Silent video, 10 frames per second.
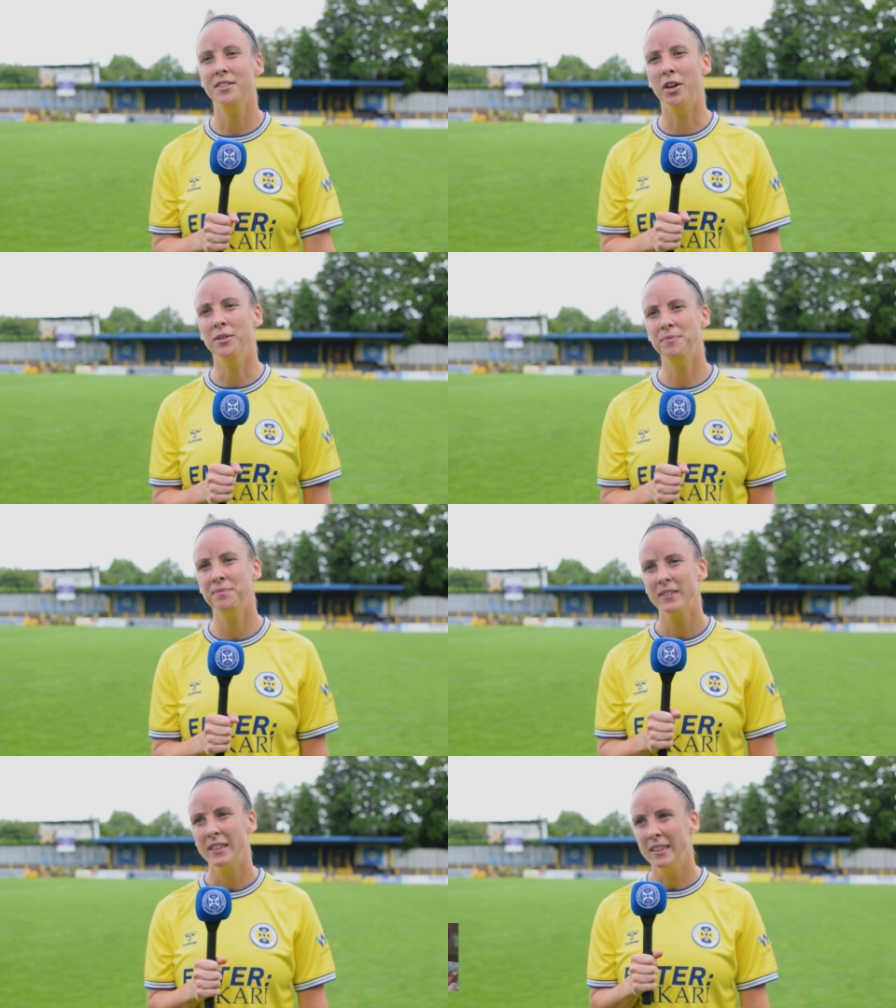No.
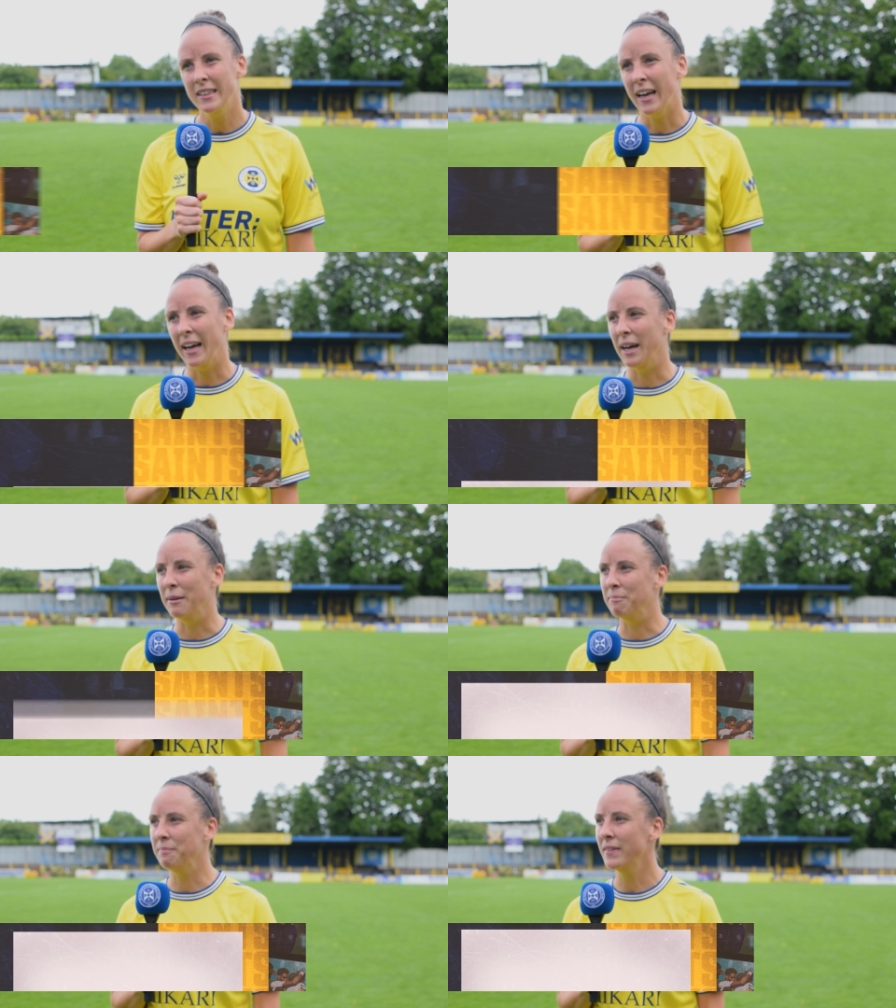
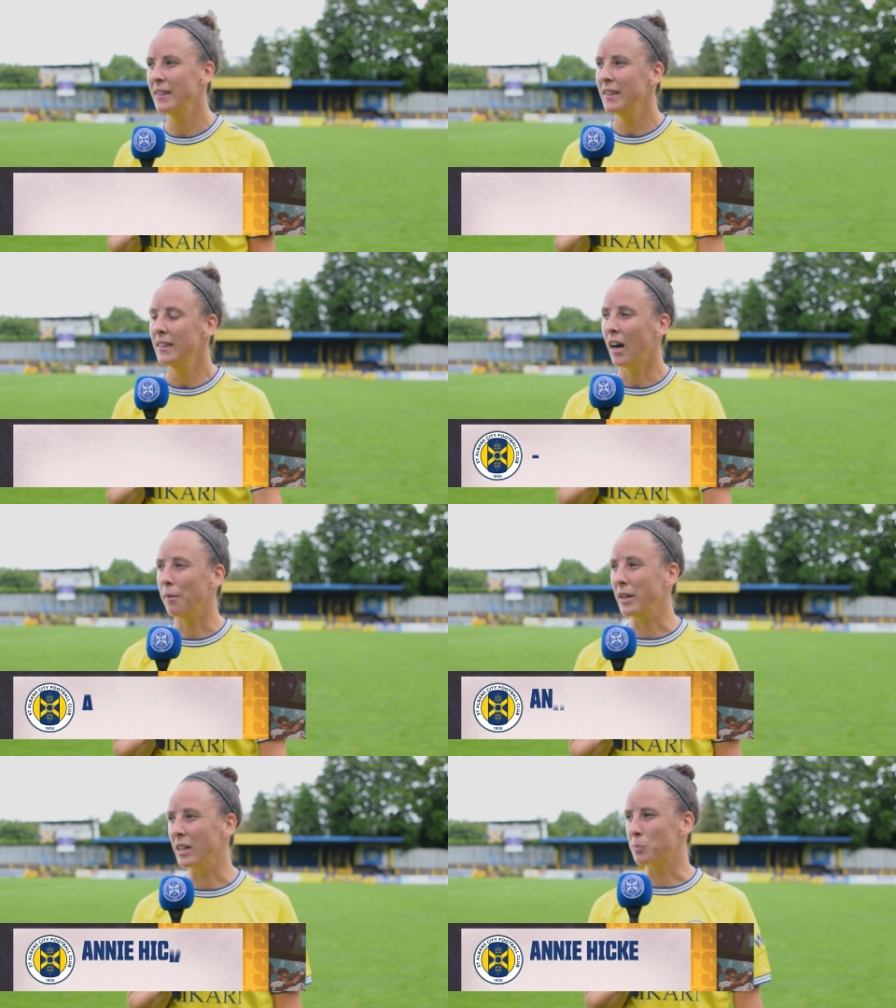Um,
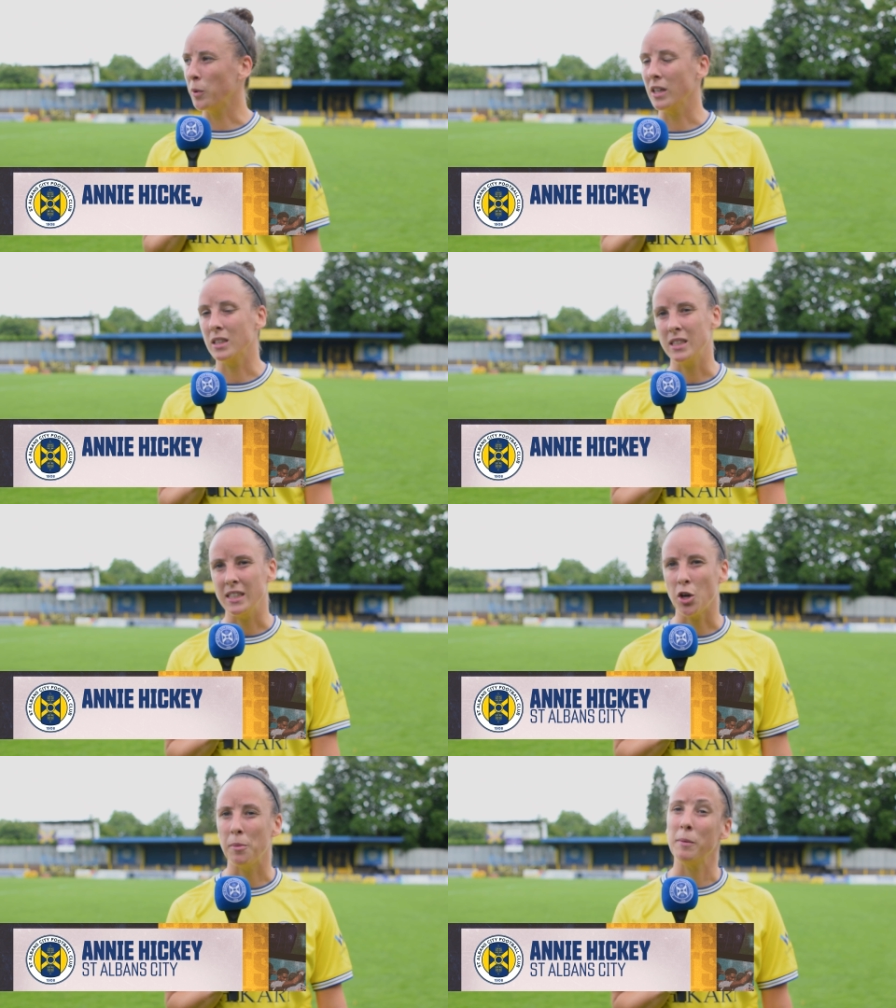I mean, it's brilliant to
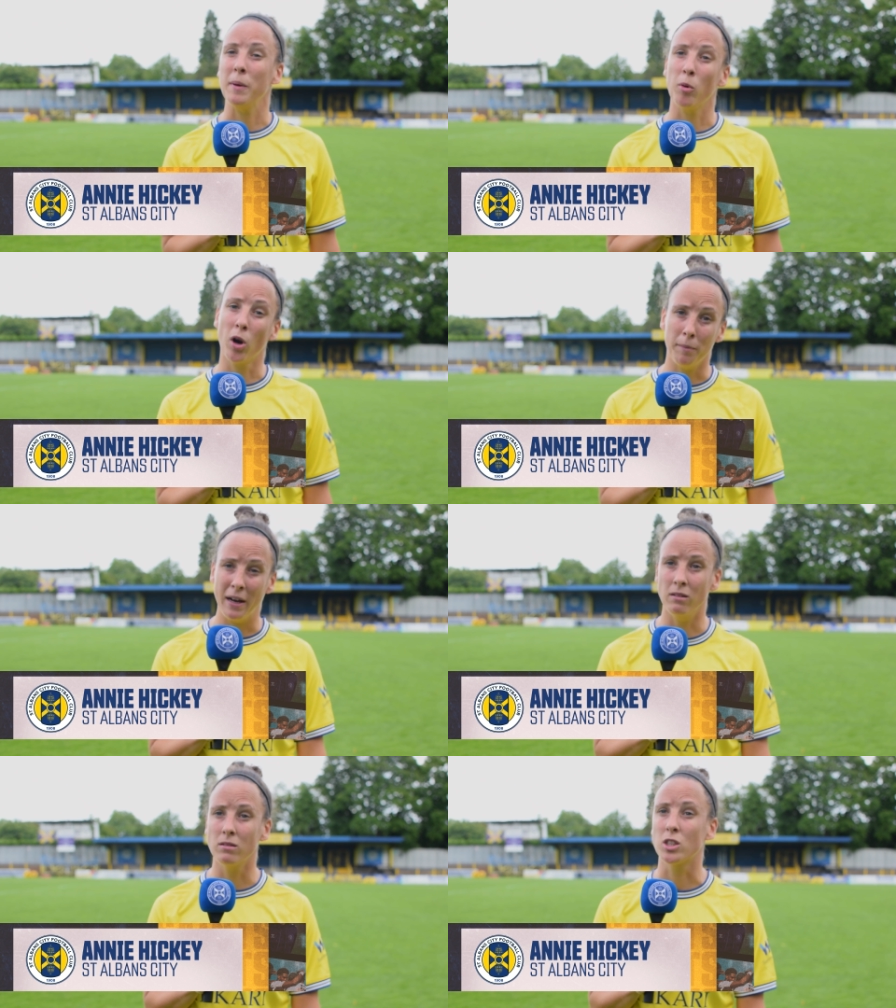see so many people come
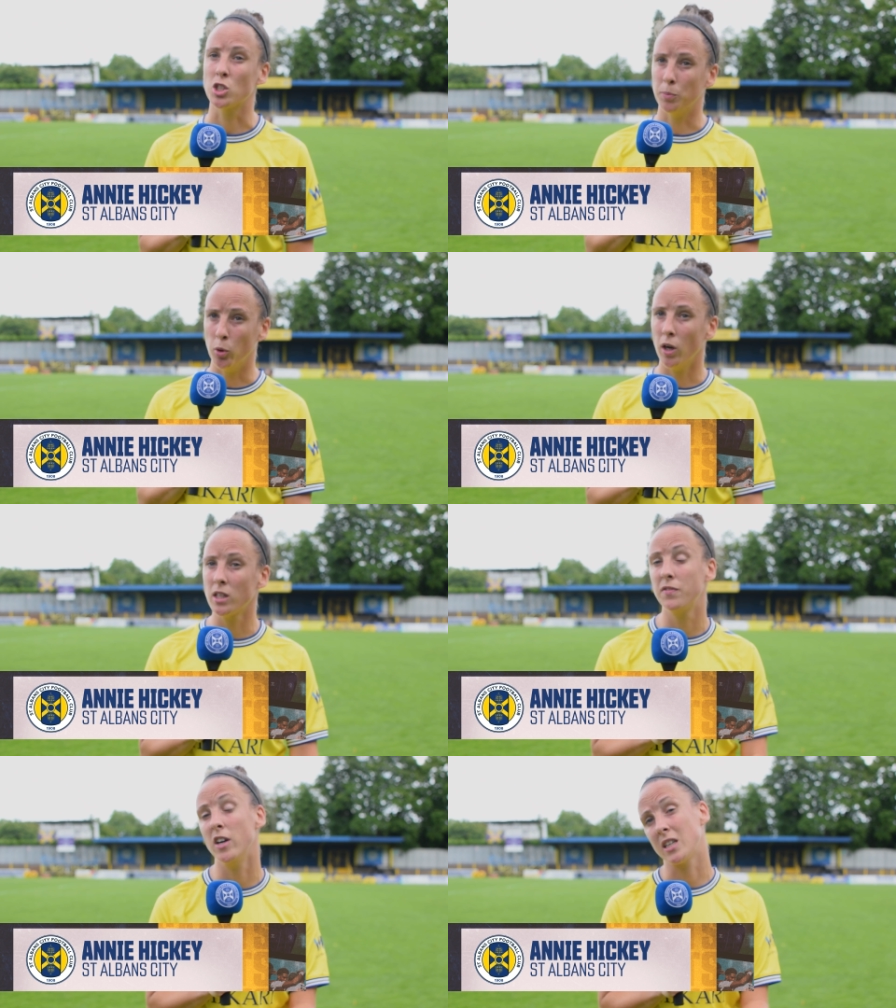out to support
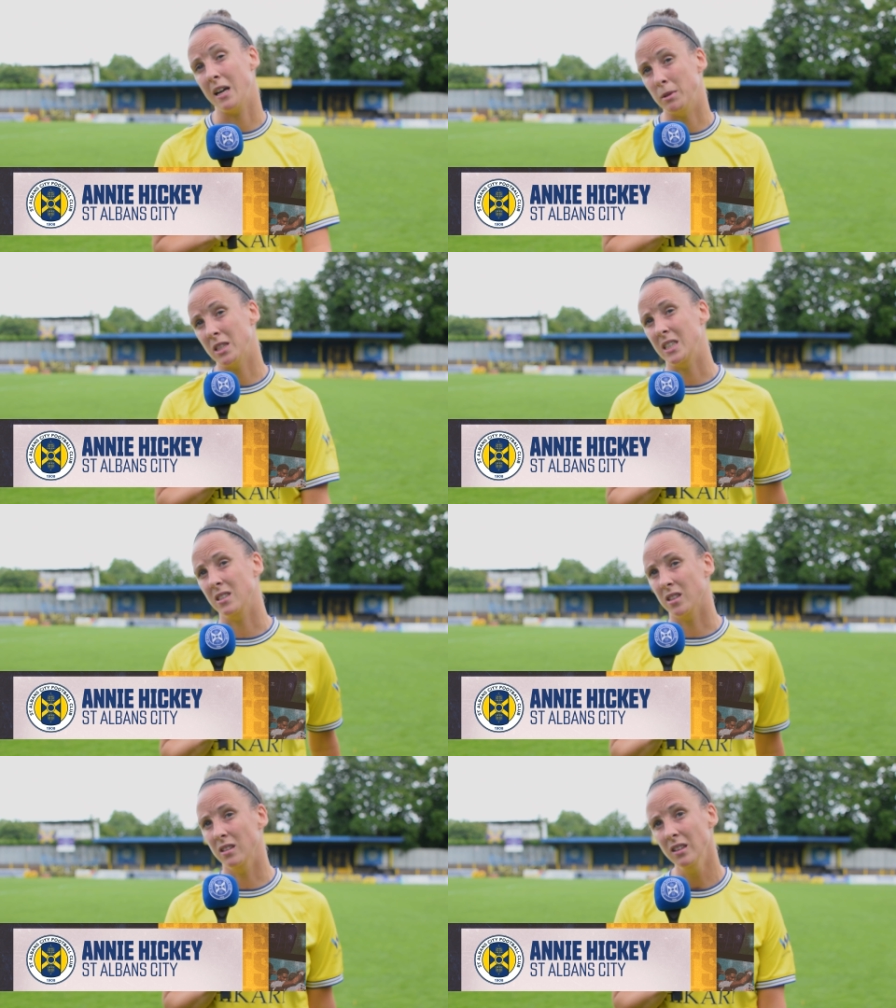us first game of the
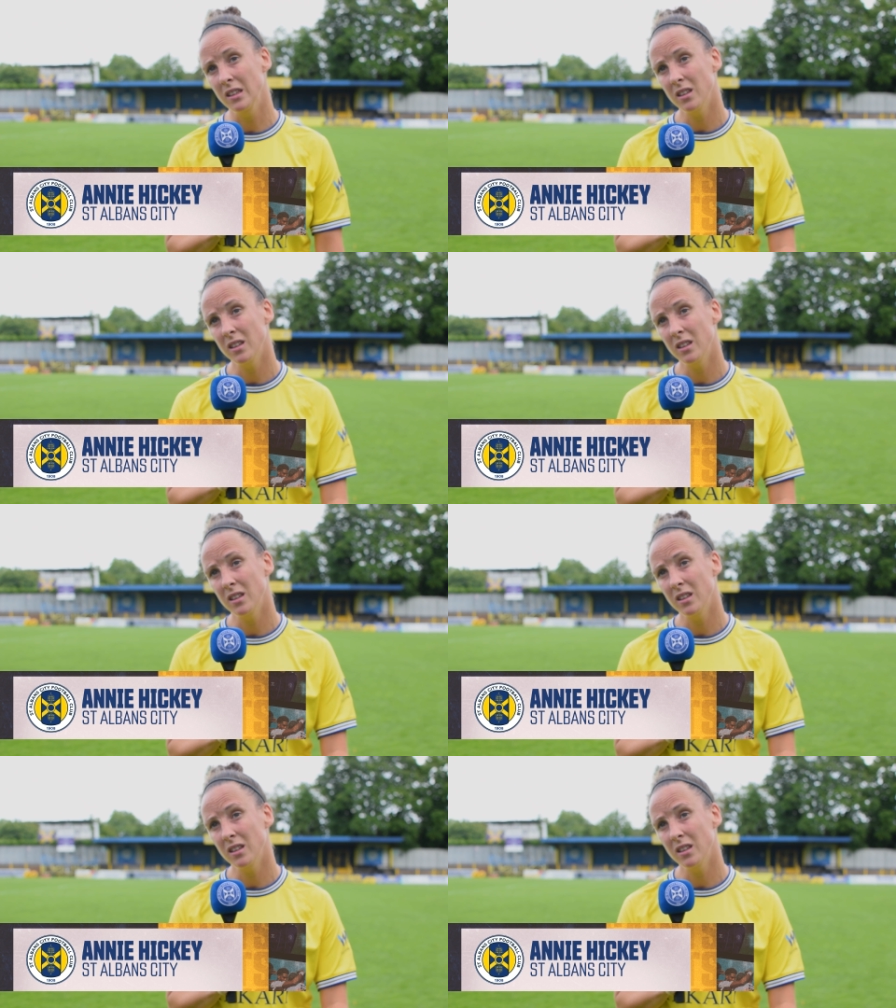season.